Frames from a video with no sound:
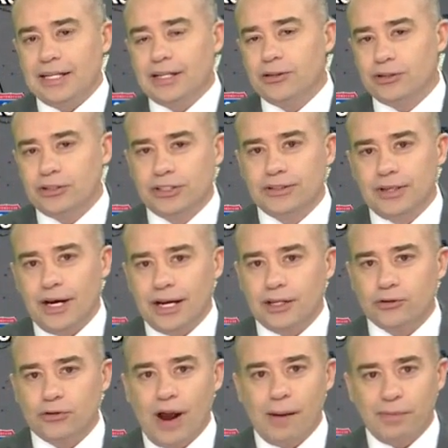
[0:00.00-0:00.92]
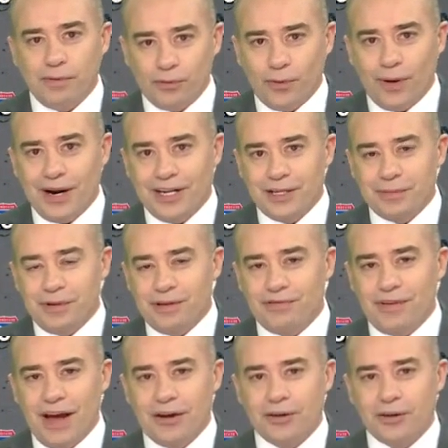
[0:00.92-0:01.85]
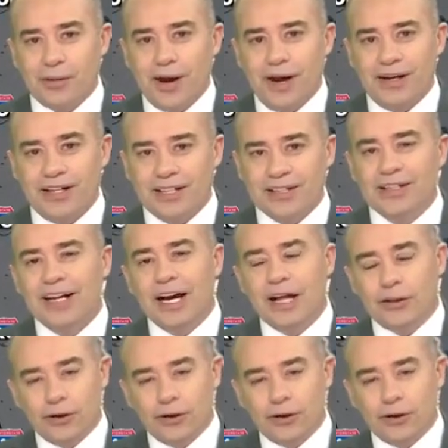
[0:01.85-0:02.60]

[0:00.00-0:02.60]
there's not a drop of rain to be found around here.